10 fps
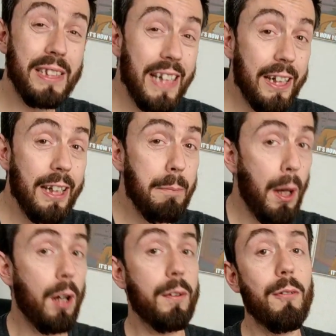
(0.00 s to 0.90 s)
and
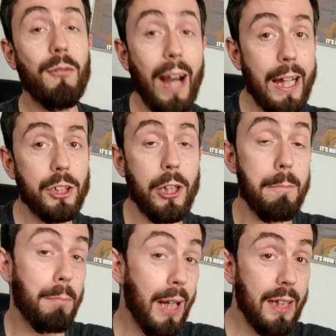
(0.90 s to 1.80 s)
particularly part of the
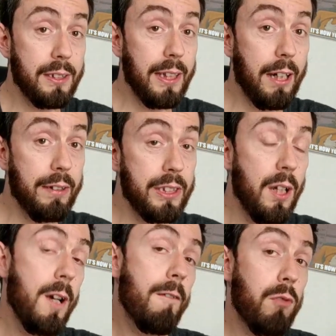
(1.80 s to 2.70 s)
flagship Plus
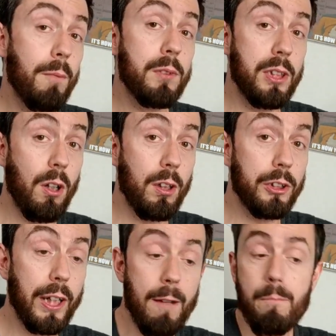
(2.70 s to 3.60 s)
series from
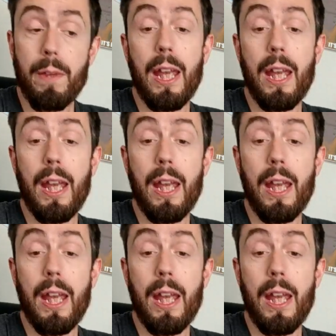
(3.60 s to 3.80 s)
Synology.